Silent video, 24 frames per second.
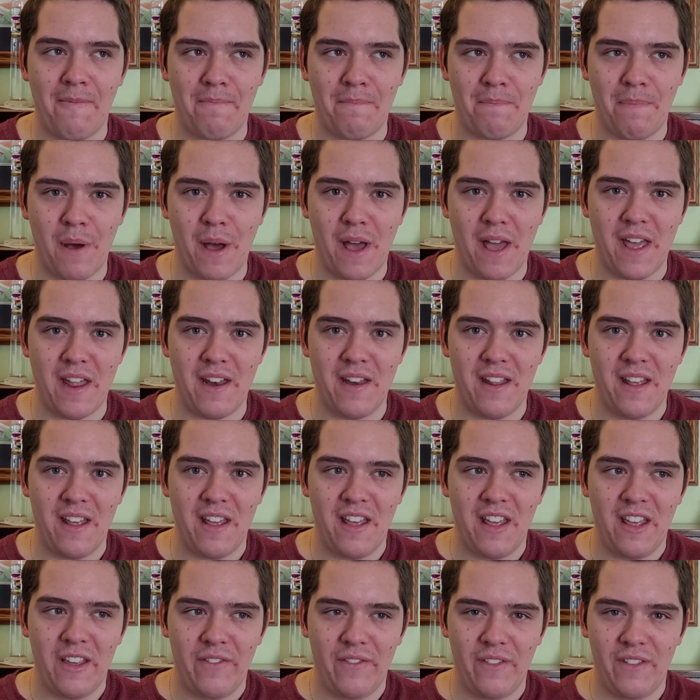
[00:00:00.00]
But
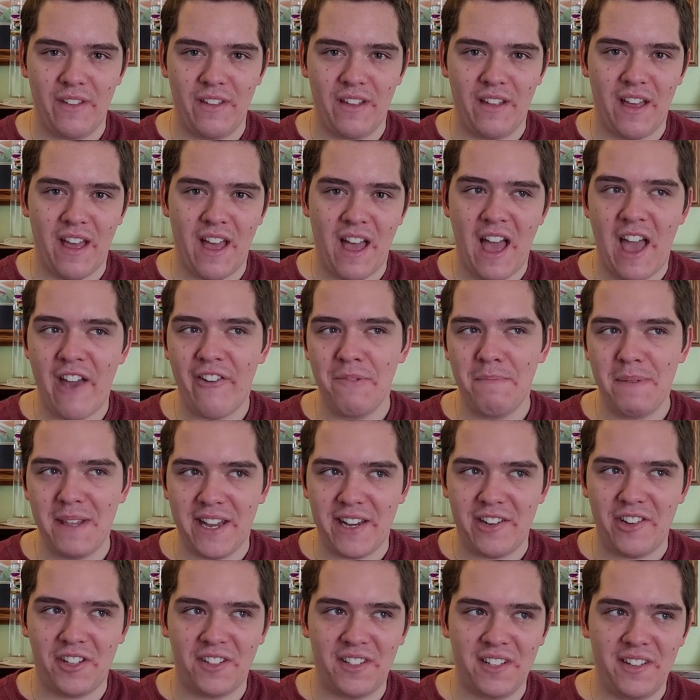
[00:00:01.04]
I would be
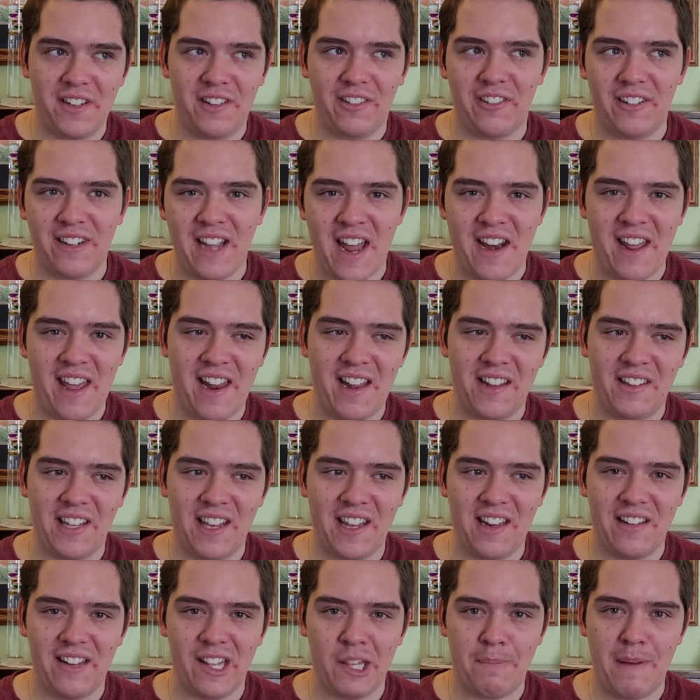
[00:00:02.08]
interested in learning how to
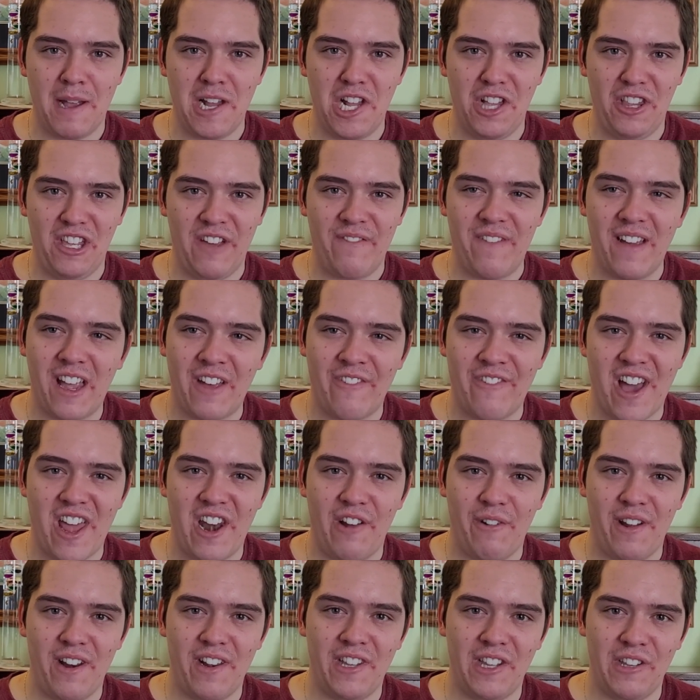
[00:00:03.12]
annotate, especially if I can find a
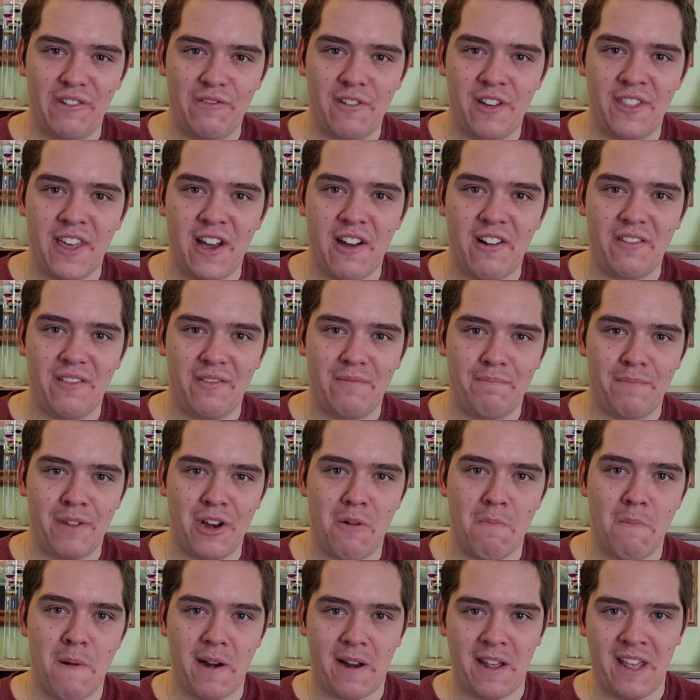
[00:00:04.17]
way to do it without, you know,
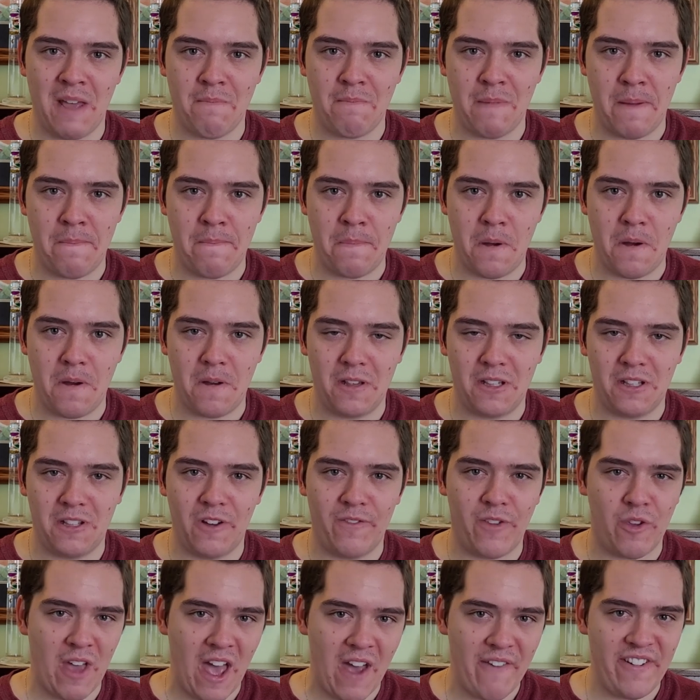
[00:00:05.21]
marking up my book. So
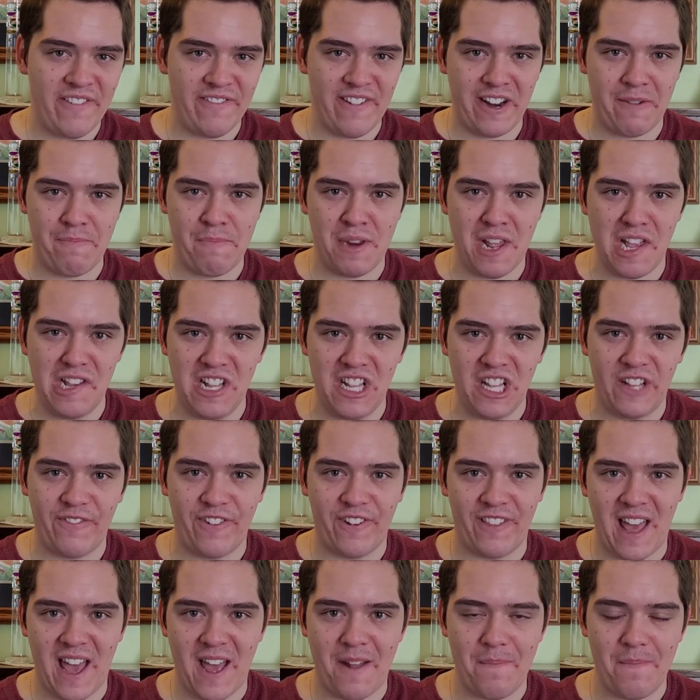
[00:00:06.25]
if you have any recommendations for
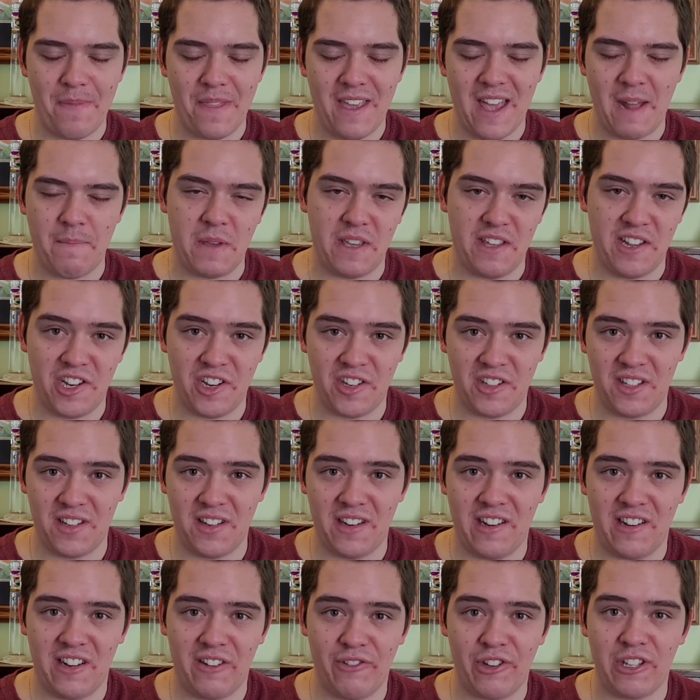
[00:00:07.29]
that, I'd be interested in
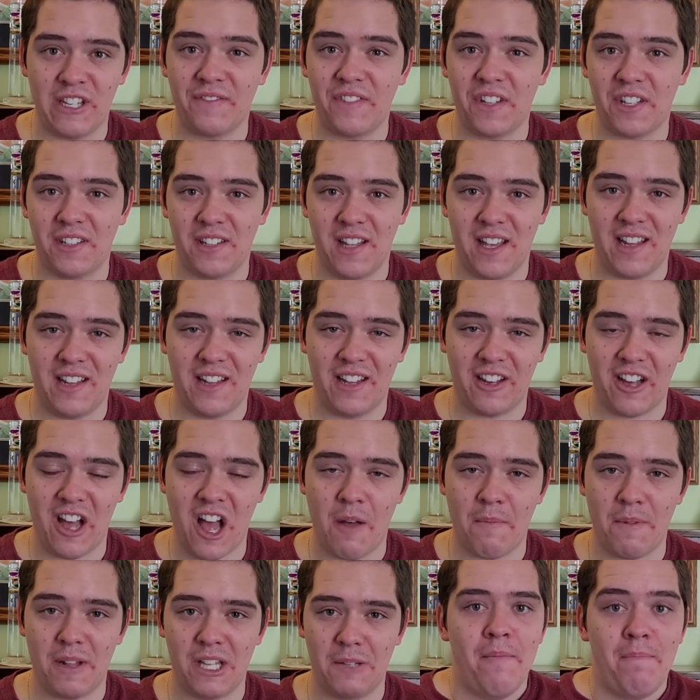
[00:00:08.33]
hearing what you have to say in the
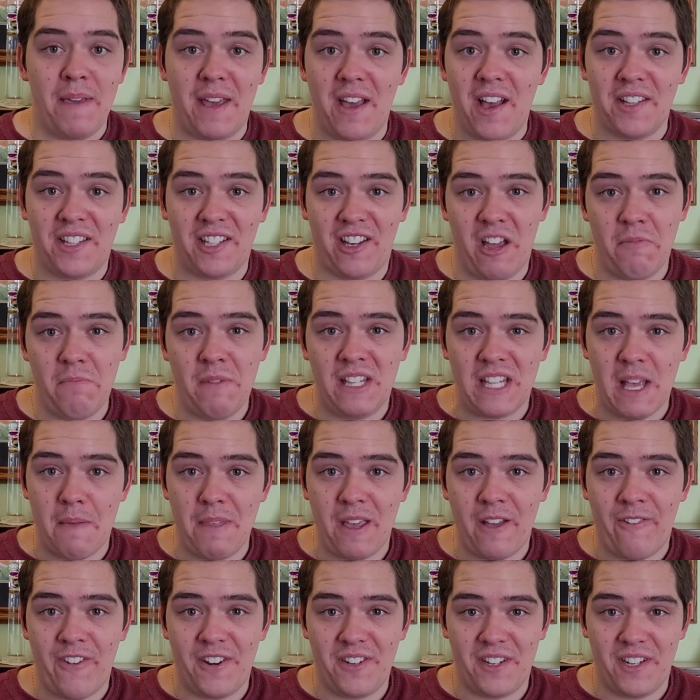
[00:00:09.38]
comments, because it could be
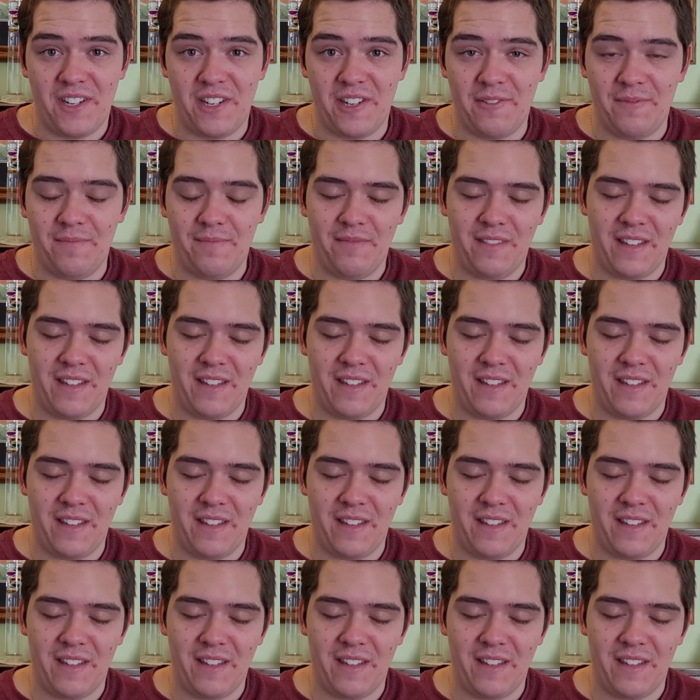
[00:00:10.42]
something fun to do.